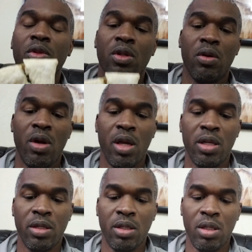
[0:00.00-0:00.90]
all
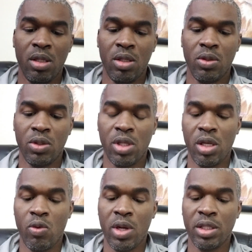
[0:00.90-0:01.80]
right? To tell
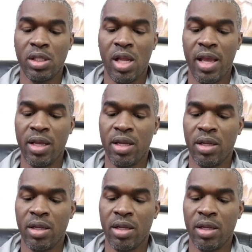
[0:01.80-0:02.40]
you what it's like.